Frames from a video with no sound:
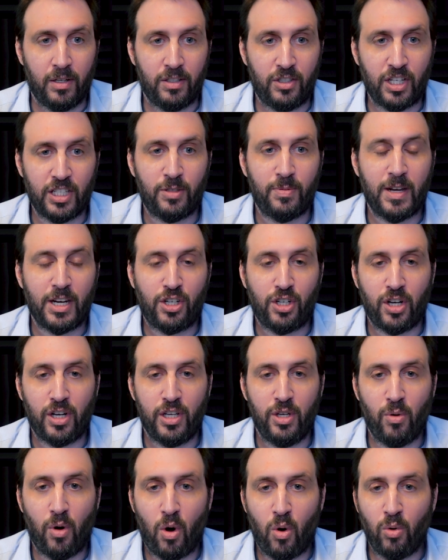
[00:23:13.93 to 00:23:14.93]
just make sure
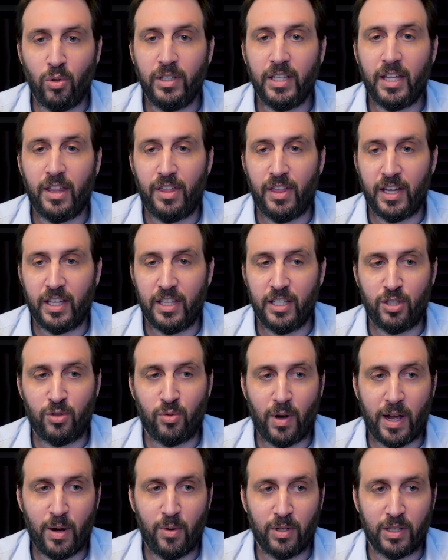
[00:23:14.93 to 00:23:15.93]
you only think this
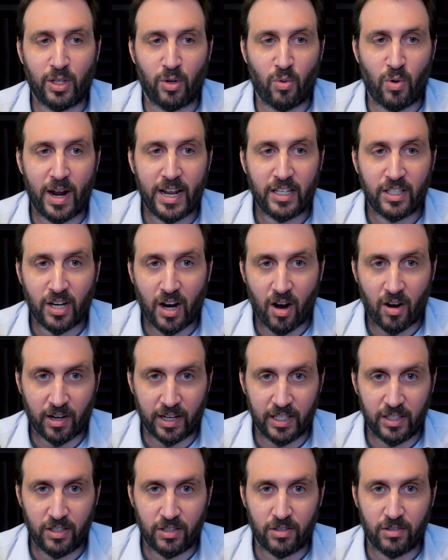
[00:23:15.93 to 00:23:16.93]
way with the right
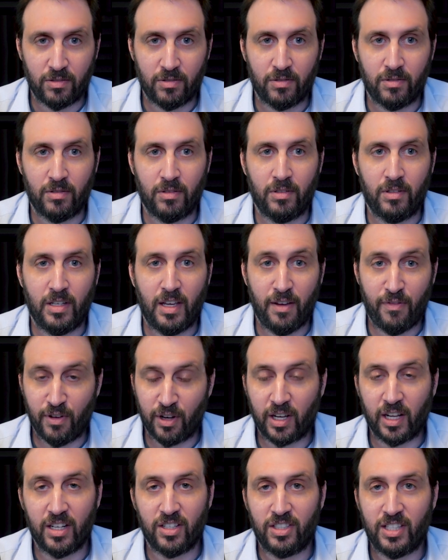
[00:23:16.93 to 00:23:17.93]
targets if
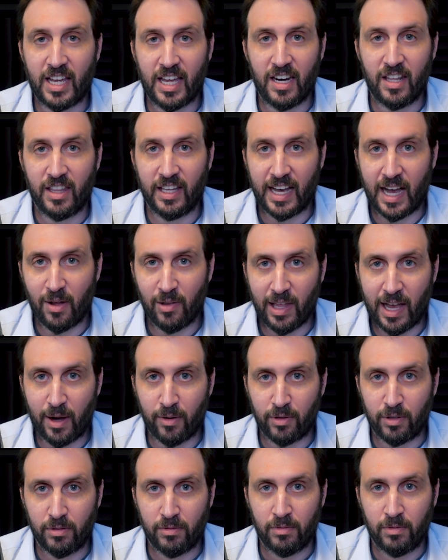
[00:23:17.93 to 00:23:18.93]
you're going to say anything out
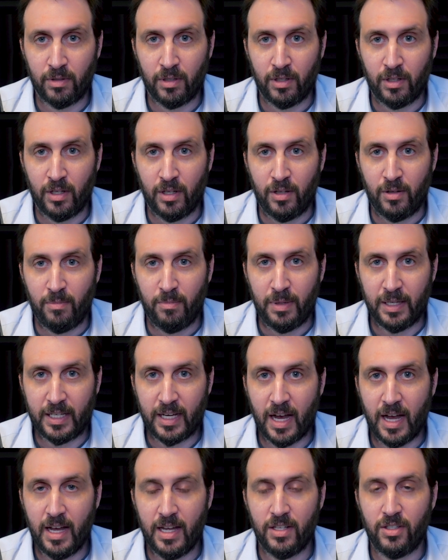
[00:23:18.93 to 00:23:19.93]
loud.
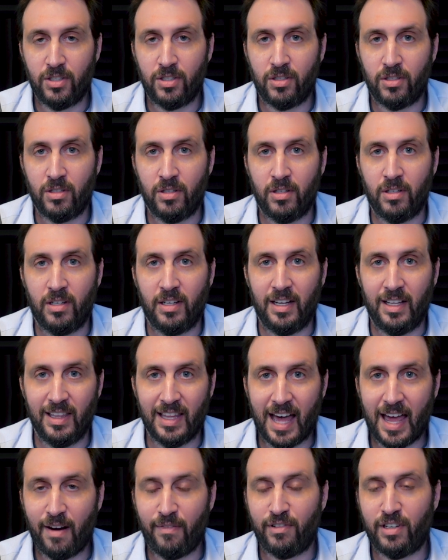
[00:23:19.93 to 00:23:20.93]
Because a
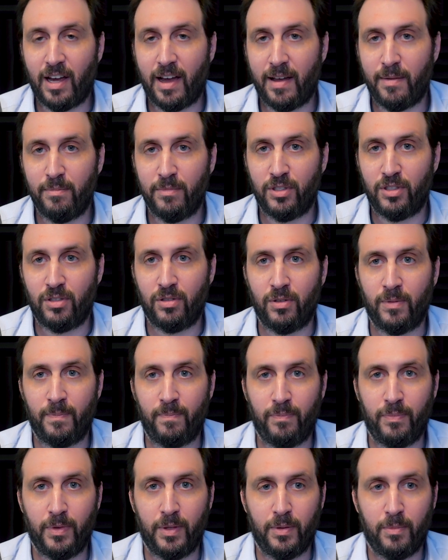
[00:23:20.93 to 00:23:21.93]
lot of times
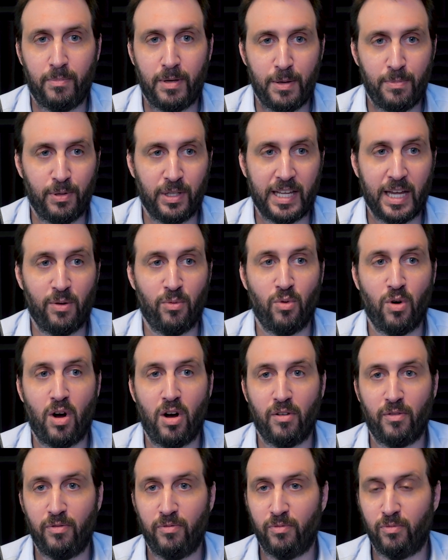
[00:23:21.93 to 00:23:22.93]
people get
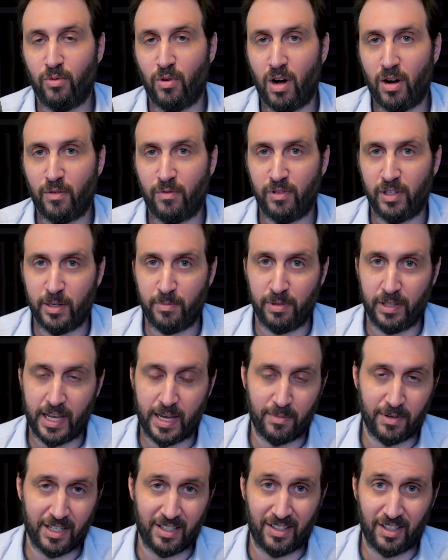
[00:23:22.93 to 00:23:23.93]
wrongfully
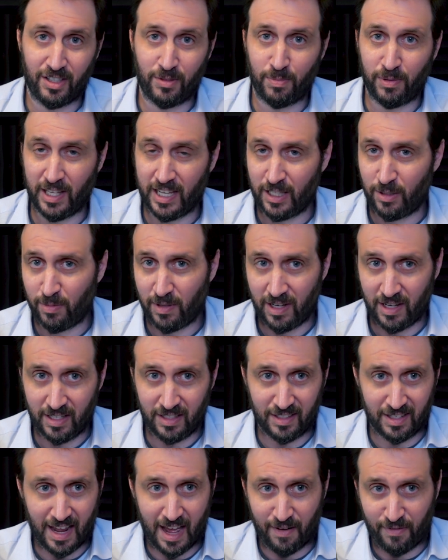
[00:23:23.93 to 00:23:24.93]
blamed and displacement
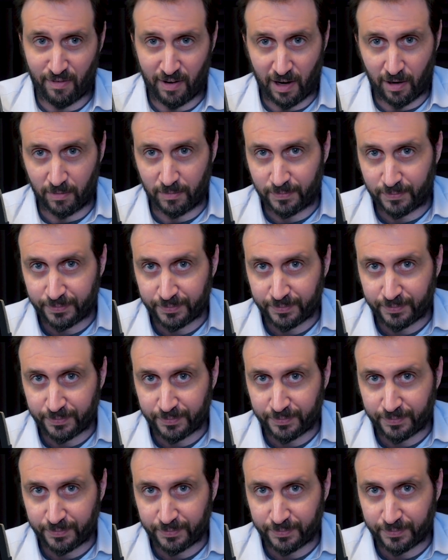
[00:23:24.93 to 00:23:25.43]
is not fair.